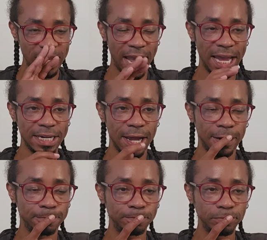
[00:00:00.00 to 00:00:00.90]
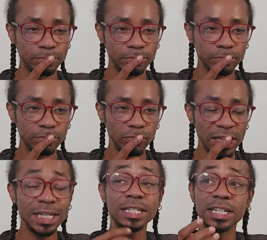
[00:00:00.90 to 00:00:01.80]
and um,
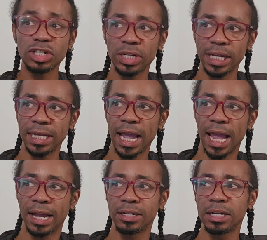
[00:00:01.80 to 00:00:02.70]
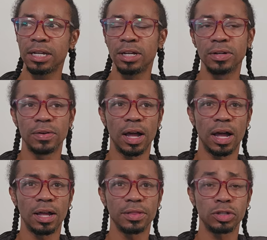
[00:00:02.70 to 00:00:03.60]
conditioning and
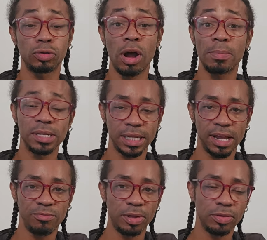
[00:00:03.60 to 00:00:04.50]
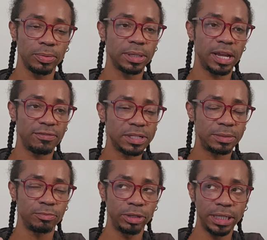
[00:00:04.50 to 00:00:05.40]
uh, the traumas that I've been through in life.
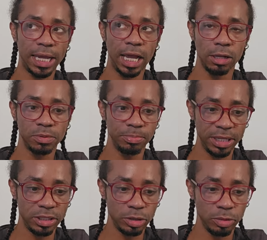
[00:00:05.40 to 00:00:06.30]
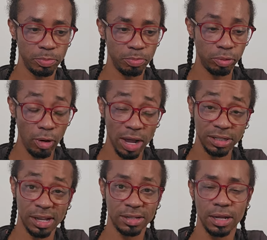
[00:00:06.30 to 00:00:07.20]
It's really helped me to
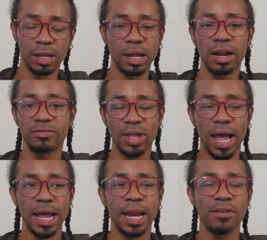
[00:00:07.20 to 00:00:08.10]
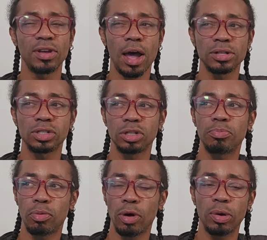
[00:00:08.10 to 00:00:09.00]
process a lot of that. And I've gotten to the
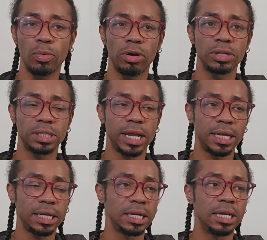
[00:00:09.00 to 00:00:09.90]
point where it's like,